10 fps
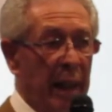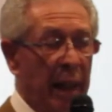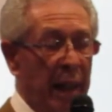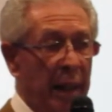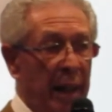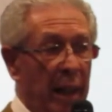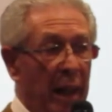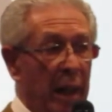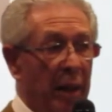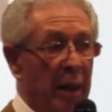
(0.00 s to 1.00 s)
And
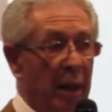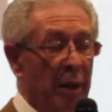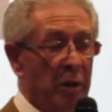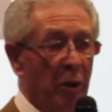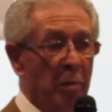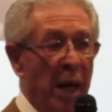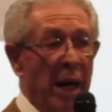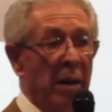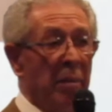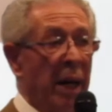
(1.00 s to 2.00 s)
uh, so
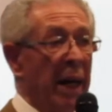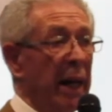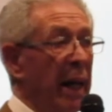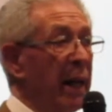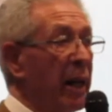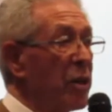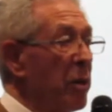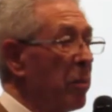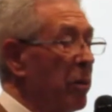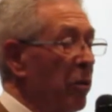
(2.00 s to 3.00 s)
my, my
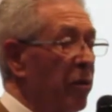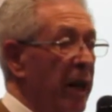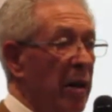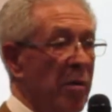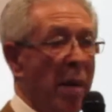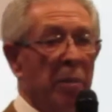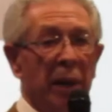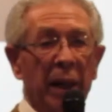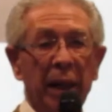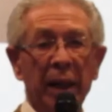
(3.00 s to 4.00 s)
English improved very
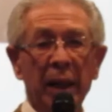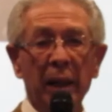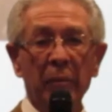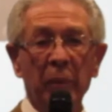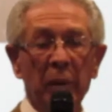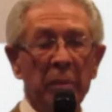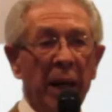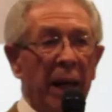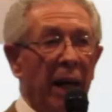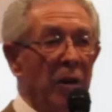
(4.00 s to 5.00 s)
rapidly, but
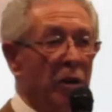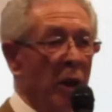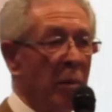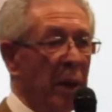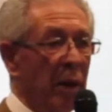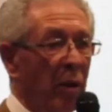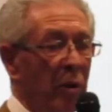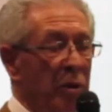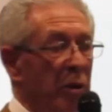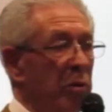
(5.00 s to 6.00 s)
my German
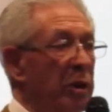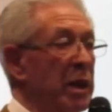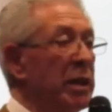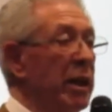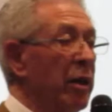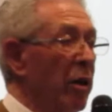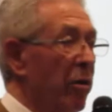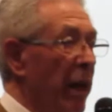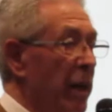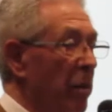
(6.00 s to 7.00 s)
also
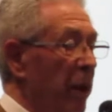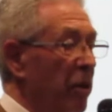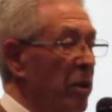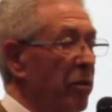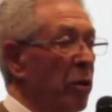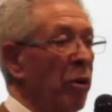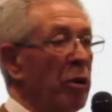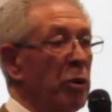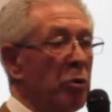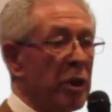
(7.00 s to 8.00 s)
deteriorated because if you're
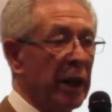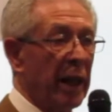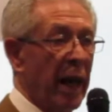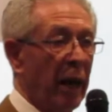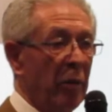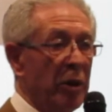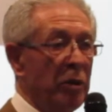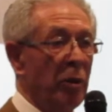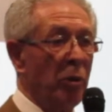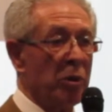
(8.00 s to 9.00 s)
not using a
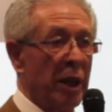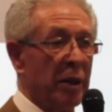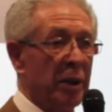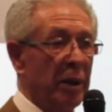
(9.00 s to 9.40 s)
language, you lose it.